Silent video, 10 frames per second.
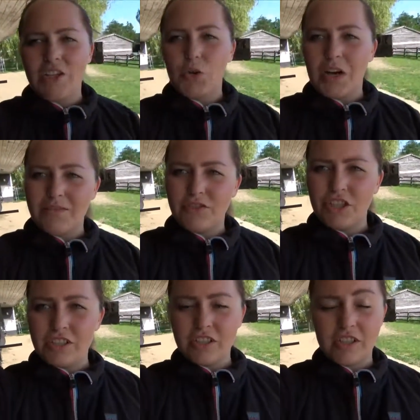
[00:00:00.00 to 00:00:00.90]
you have
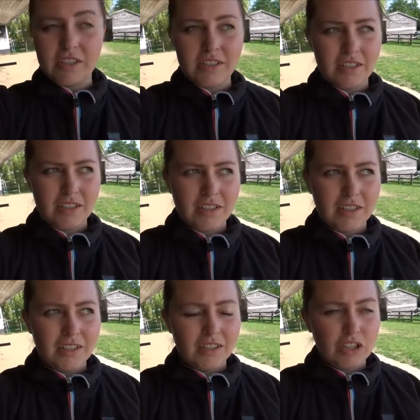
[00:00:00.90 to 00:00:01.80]
just
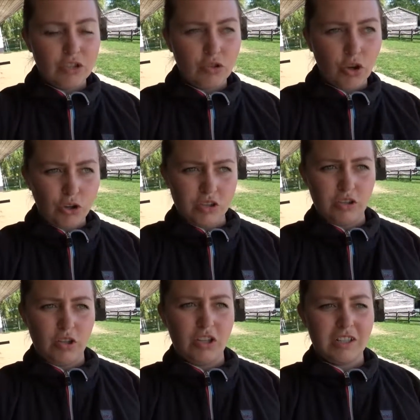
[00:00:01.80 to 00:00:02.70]
told your
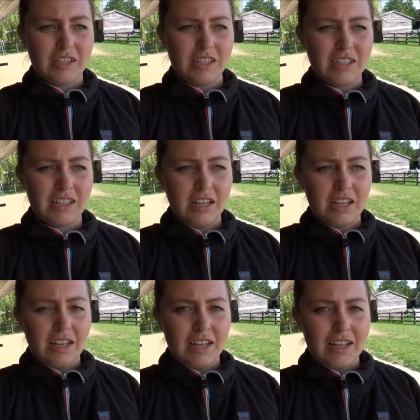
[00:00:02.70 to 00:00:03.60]
horse
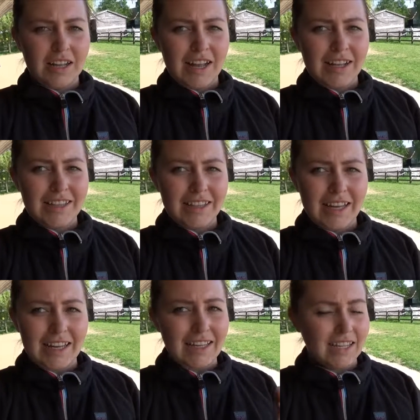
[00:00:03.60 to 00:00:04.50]

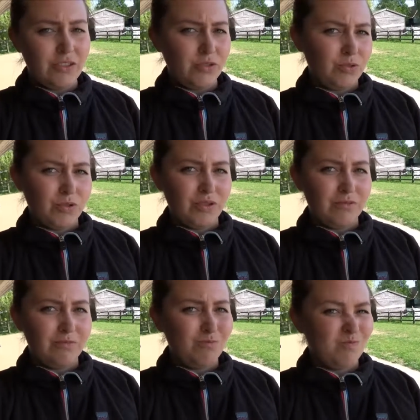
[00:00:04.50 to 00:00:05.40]
that it can do
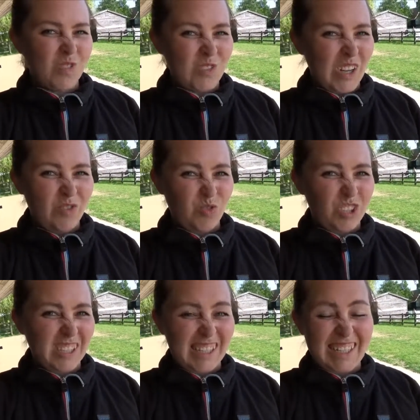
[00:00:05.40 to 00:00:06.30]
whatever it
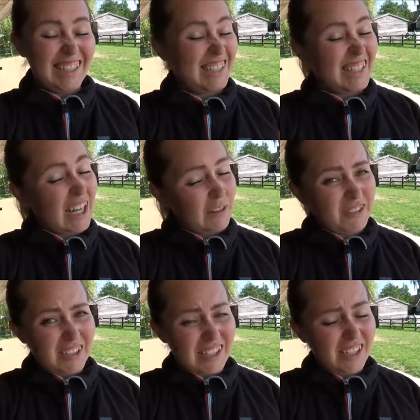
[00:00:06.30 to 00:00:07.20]
wants, and it doesn't have
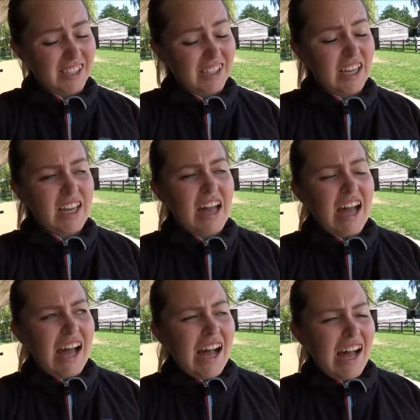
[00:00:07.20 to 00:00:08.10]
to listen,
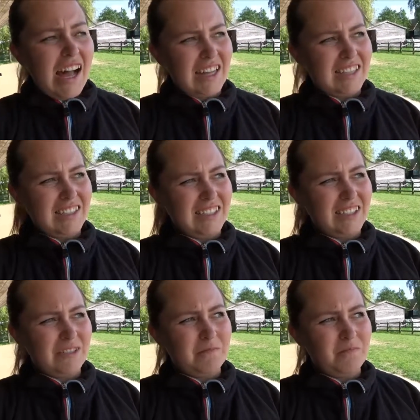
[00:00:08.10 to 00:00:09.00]
and
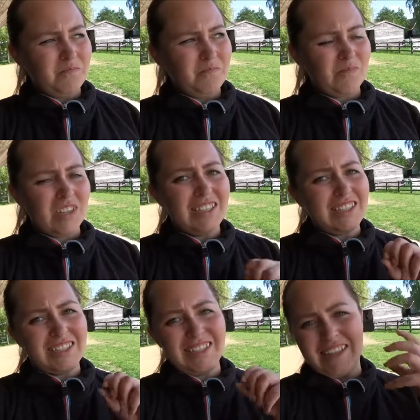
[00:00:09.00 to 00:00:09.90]

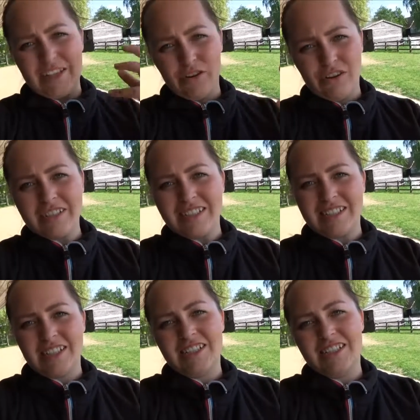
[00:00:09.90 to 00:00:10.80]
the horse is
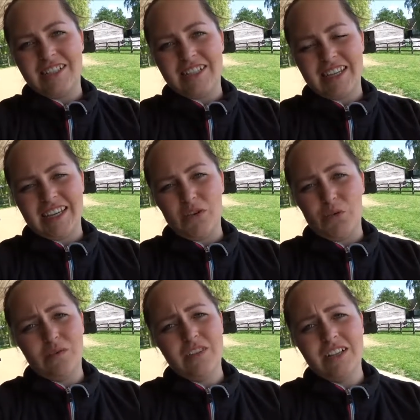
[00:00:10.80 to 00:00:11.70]
starting to take
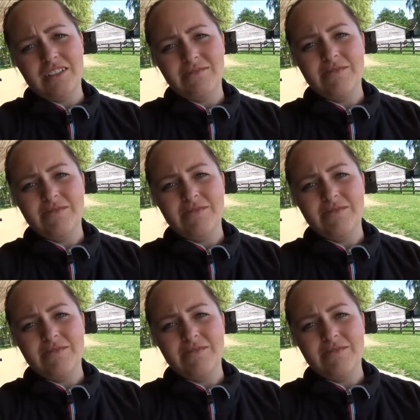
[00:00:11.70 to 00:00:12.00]
over.